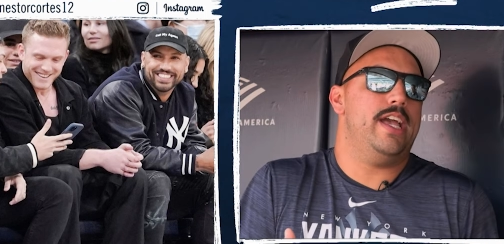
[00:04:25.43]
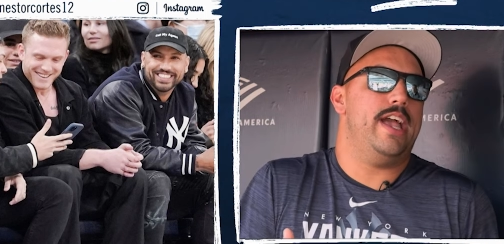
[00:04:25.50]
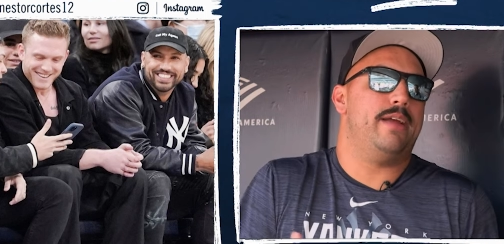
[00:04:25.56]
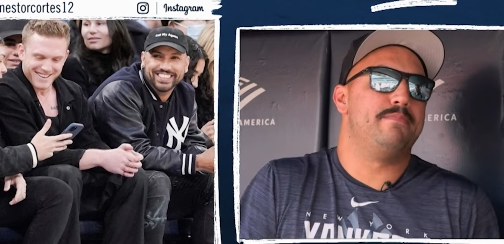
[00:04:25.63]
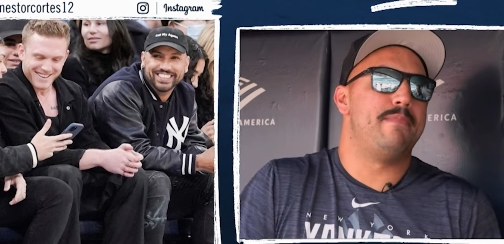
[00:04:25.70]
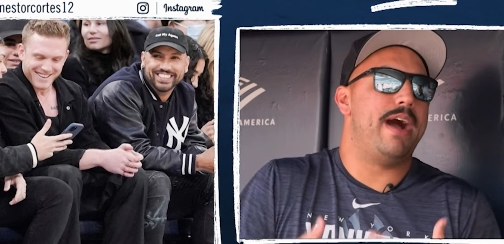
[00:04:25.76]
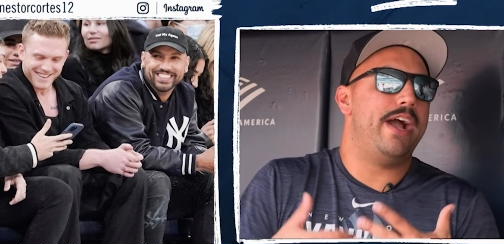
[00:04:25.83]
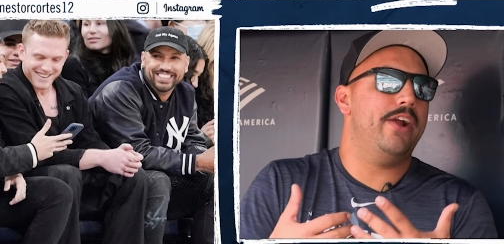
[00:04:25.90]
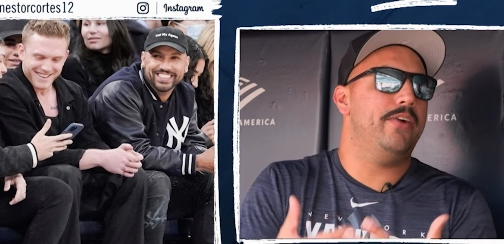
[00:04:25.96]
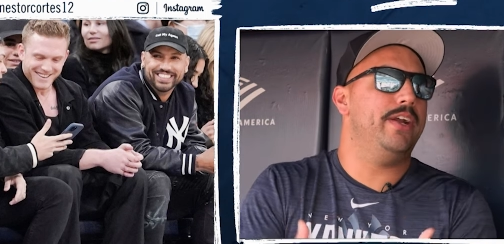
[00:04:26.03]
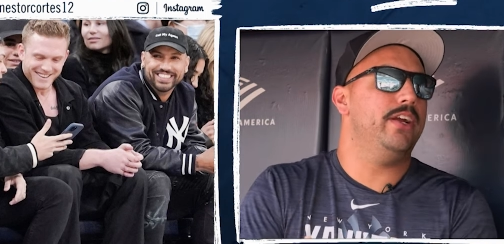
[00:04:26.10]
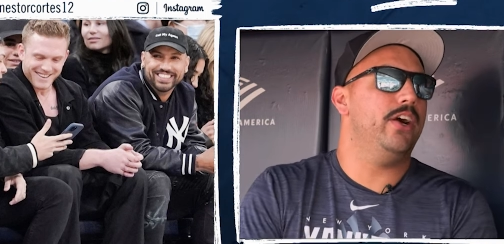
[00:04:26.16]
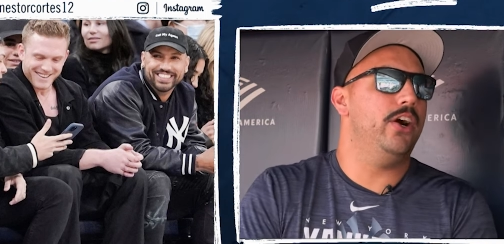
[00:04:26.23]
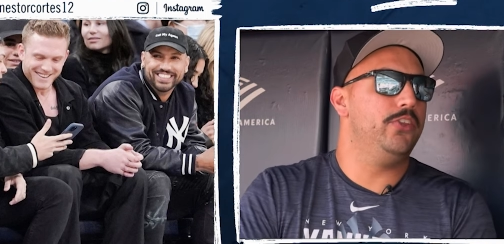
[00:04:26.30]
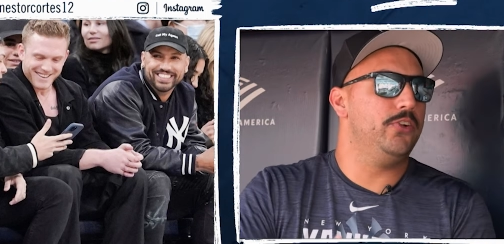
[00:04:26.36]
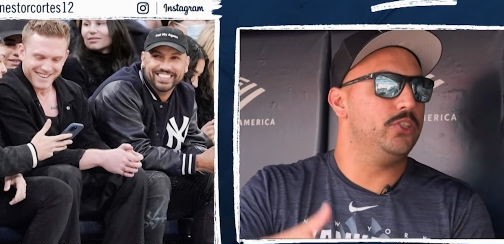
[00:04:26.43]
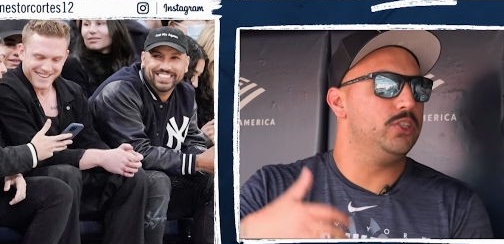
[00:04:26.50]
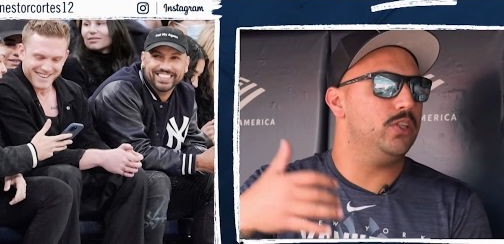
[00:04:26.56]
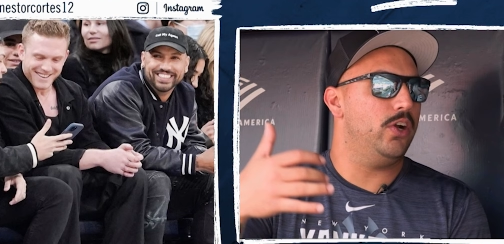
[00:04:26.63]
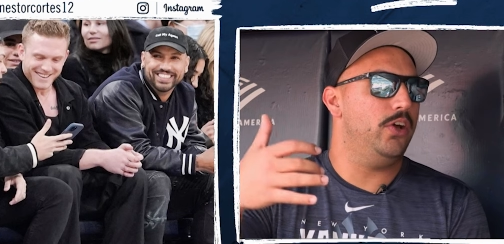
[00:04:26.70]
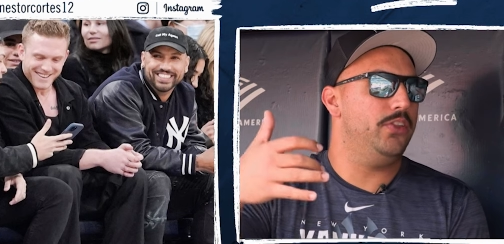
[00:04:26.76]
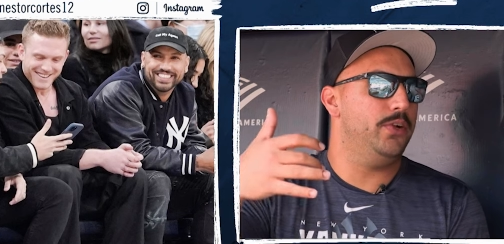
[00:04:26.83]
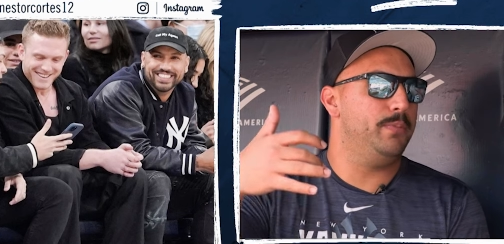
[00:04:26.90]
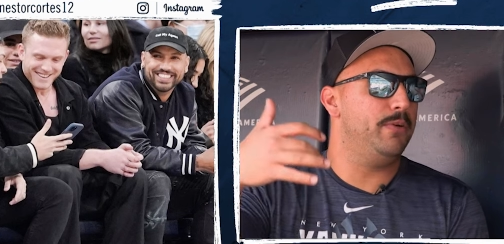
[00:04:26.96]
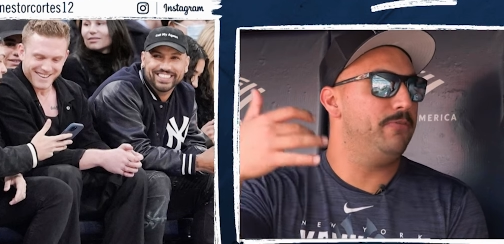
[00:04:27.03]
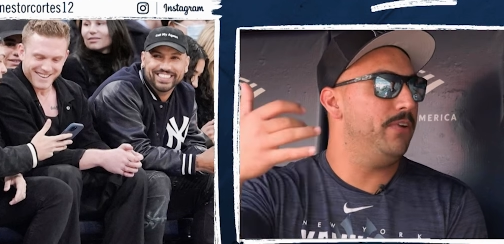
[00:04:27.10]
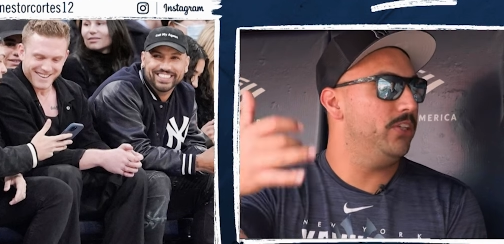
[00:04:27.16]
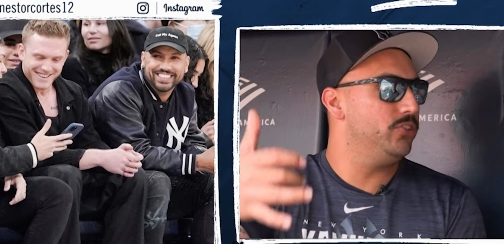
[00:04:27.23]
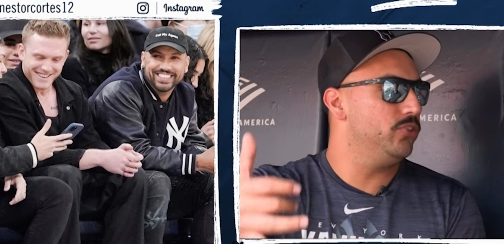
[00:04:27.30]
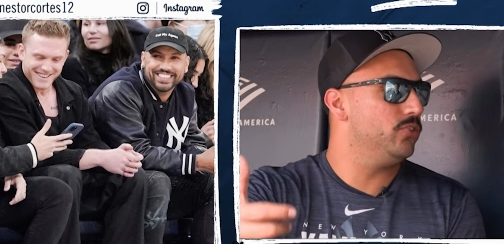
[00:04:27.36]
Speaker 1: admiring other other
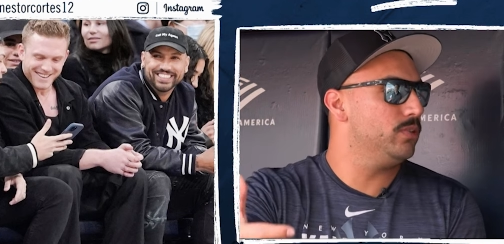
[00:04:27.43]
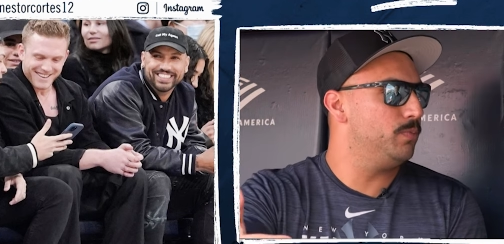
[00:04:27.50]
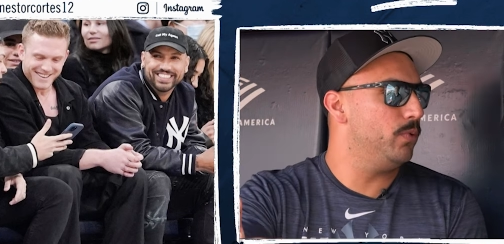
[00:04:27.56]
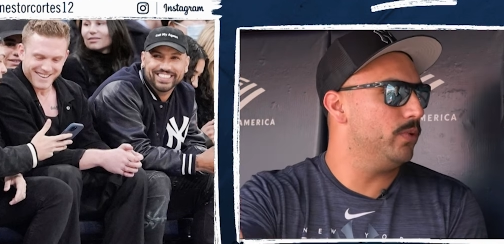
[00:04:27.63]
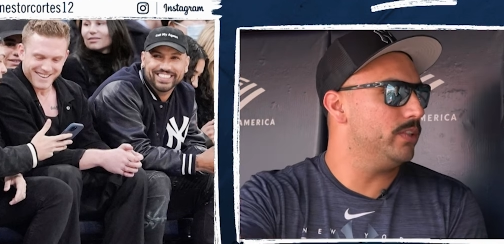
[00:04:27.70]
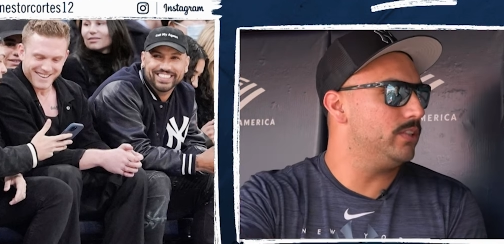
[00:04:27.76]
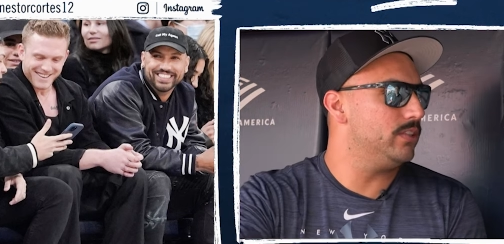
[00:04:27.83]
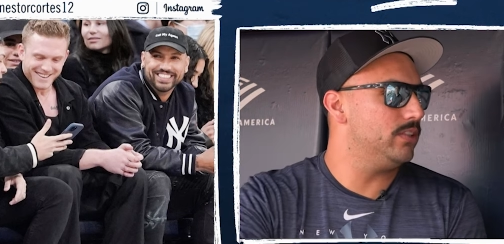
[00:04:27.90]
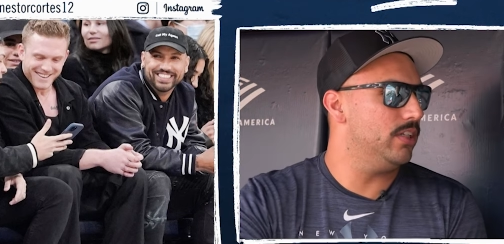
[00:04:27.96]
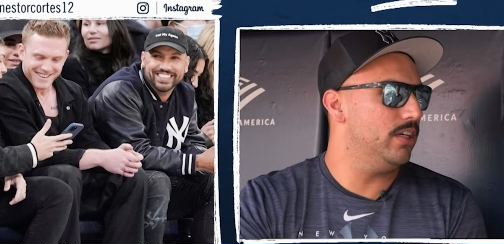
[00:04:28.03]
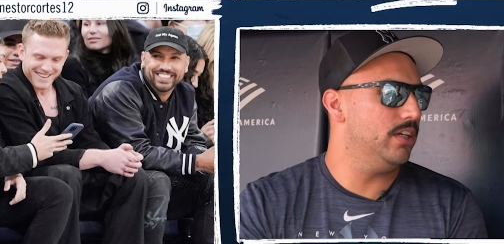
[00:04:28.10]
professional sports. Mm-hmm.